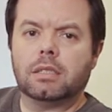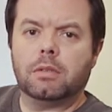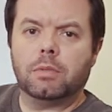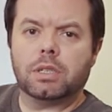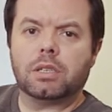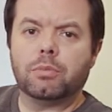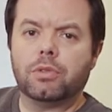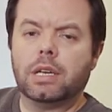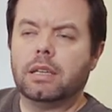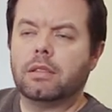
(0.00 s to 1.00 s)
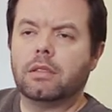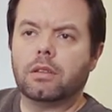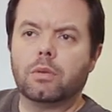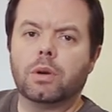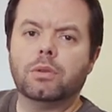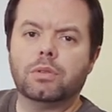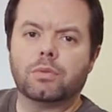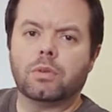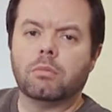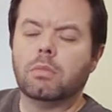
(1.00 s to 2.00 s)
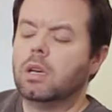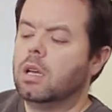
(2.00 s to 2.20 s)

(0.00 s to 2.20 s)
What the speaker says: in which to breathe, and the quotes from